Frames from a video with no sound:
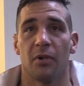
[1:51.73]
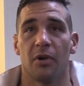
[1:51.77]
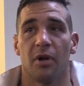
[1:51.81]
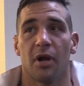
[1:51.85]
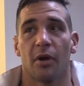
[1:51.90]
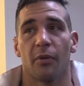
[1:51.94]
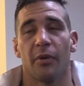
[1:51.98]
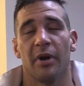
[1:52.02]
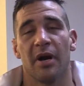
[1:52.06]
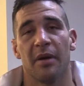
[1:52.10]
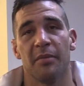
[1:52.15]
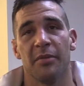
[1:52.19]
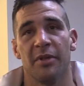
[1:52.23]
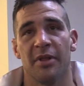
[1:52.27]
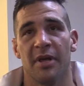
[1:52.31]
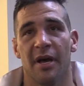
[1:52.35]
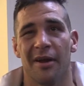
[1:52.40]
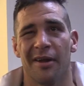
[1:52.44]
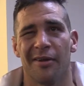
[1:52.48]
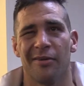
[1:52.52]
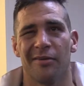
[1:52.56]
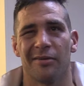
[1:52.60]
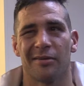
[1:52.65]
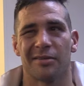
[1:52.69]
Like when I'm in there,
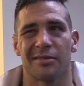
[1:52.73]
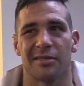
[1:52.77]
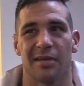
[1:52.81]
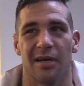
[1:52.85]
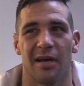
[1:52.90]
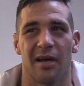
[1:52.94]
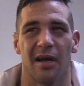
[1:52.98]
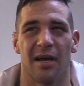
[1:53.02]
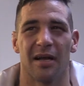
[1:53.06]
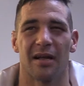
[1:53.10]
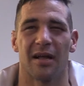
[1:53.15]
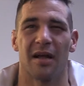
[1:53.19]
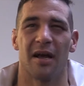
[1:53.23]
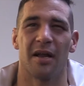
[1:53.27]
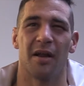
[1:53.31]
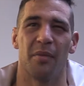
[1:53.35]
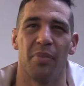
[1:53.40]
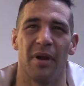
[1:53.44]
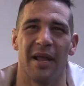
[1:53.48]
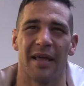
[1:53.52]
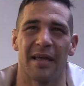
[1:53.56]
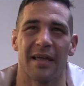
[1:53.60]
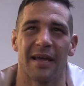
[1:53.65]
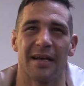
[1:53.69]
I kind
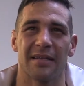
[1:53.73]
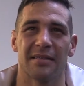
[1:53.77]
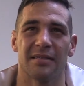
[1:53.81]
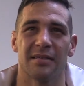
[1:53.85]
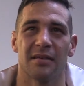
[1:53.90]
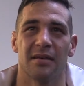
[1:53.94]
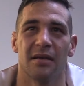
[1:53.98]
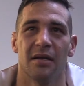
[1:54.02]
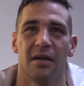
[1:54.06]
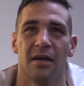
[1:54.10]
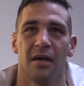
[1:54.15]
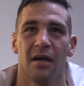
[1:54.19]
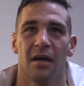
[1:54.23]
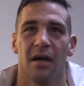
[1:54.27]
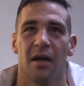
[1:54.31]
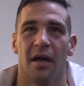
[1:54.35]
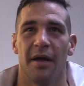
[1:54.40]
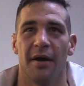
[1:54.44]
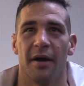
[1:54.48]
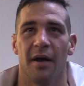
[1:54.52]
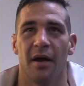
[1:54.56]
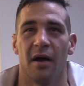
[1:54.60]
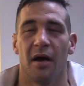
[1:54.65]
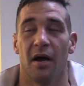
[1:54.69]
of black out,
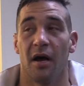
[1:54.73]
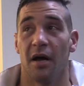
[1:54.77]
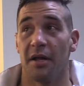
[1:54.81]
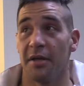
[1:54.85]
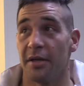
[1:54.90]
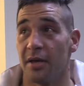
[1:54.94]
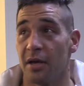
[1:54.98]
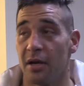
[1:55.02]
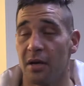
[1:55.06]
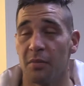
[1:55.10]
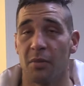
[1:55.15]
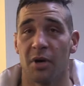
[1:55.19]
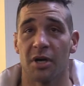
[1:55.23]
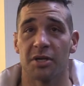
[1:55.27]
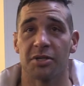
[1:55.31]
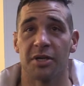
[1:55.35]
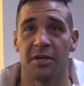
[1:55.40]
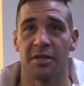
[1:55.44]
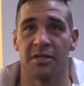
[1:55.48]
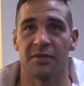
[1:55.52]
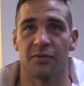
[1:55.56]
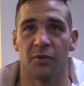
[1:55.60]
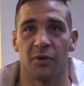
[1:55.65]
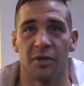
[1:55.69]
and I hear my
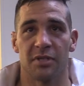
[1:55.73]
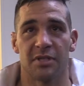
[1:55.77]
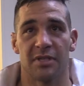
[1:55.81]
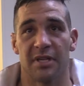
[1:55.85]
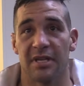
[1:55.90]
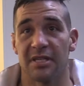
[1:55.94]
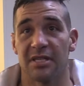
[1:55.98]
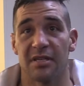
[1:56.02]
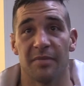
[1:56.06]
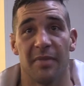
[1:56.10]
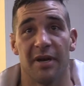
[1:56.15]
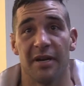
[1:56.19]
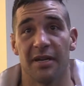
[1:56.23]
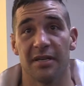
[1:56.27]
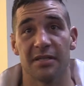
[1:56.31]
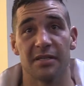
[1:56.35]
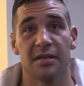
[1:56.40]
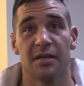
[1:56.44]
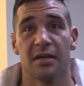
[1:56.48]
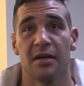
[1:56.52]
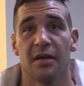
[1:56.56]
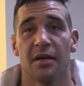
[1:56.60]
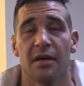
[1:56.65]
trainer's voice. That's about it.